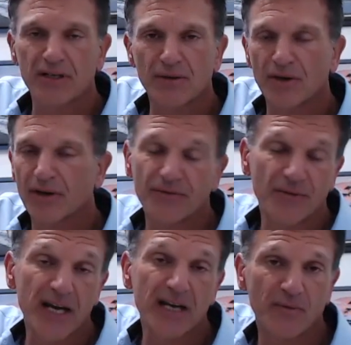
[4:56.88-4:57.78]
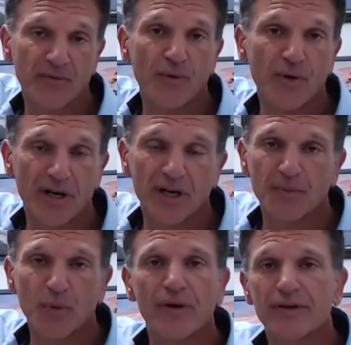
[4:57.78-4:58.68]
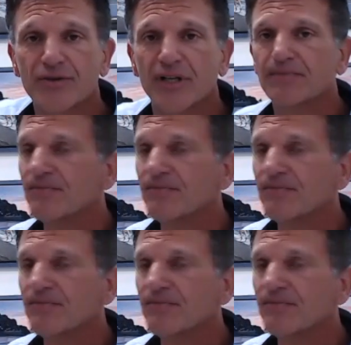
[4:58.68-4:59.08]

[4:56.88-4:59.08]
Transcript: or a frame for her portrait.